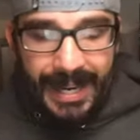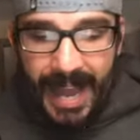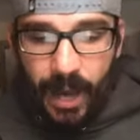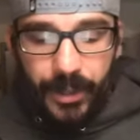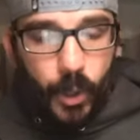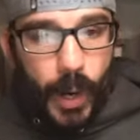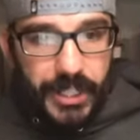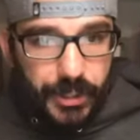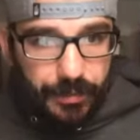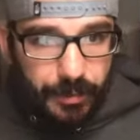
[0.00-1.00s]
Now, the
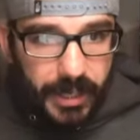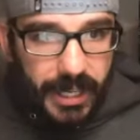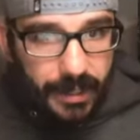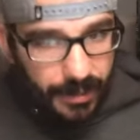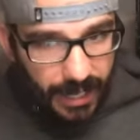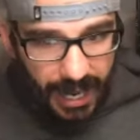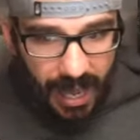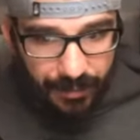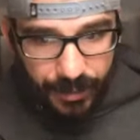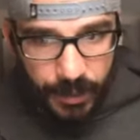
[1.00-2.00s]
question for me that I
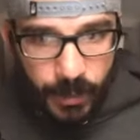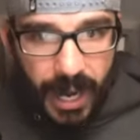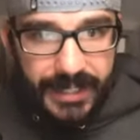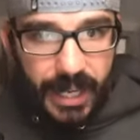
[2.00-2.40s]
have for you guys